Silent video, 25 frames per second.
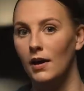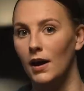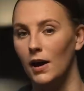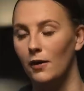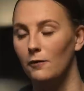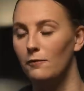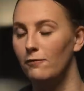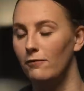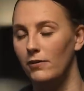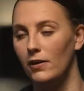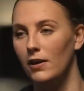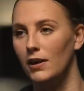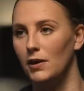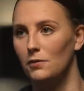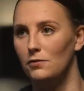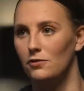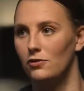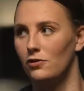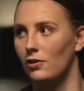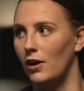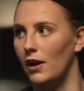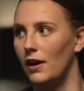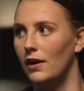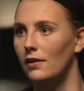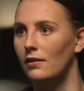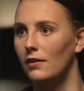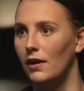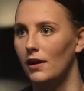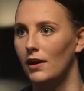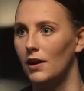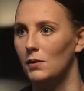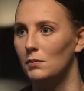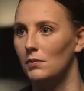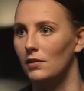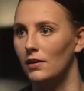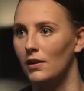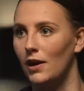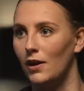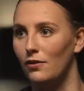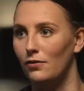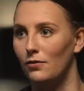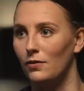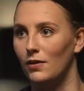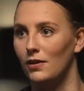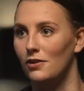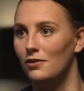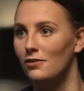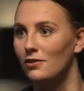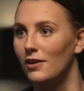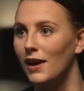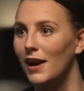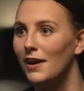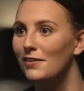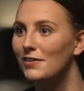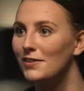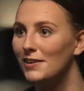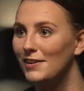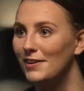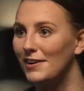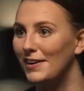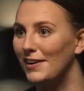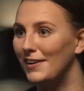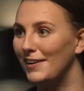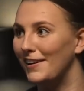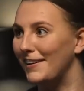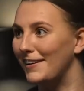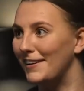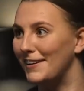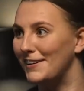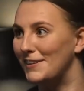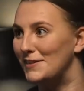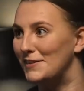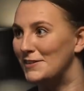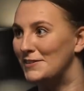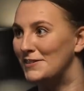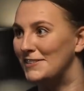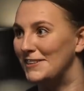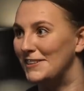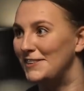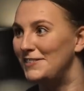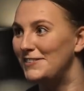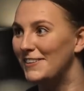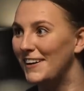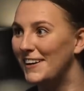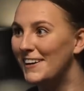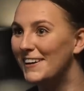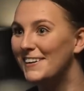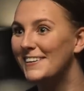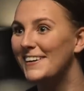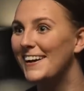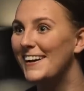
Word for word: I feel like I'm training like I'm a F one driver or like a U F C fighter